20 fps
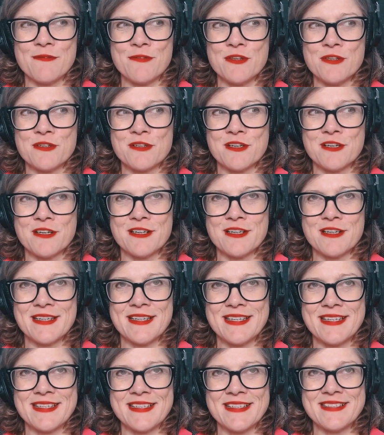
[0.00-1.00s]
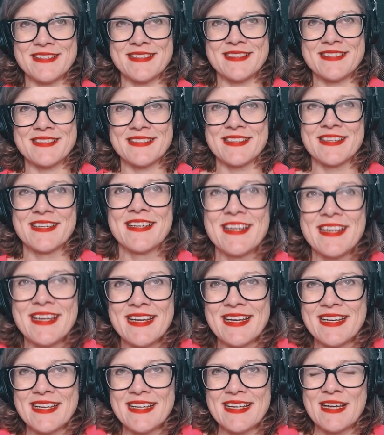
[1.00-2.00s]
you guys?
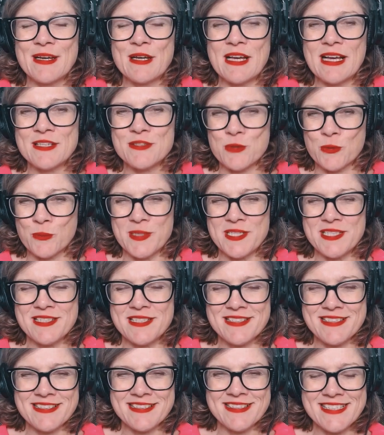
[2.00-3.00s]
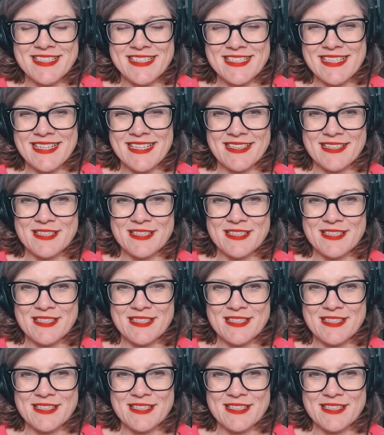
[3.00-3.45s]
Has your winter started yet?